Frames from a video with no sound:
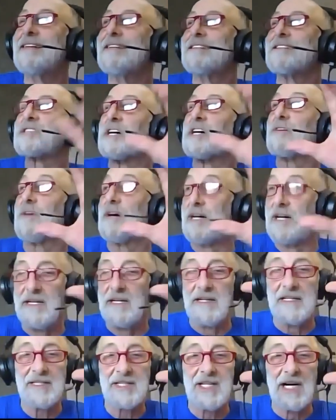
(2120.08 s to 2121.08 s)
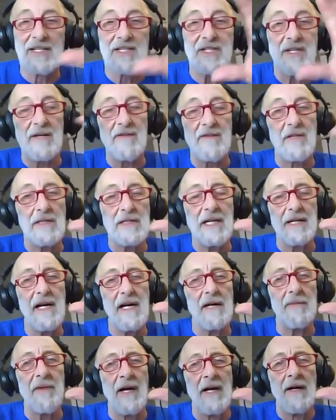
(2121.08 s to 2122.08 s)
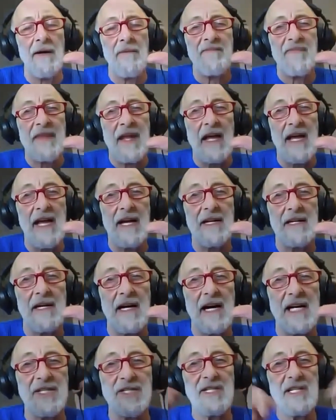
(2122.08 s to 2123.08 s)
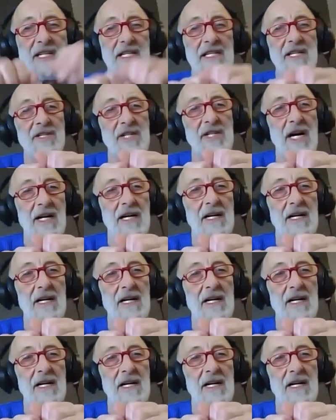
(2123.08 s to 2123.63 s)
So, so I'm looking up, and I see these.